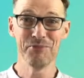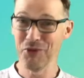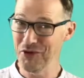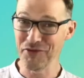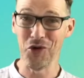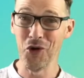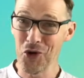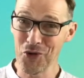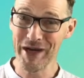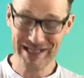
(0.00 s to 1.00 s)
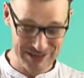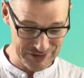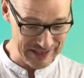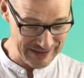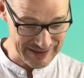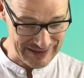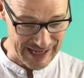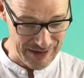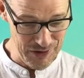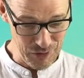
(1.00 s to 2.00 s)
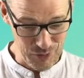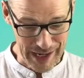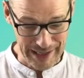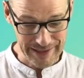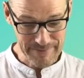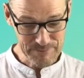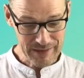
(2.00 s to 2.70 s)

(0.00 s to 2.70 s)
But we've always done it that way."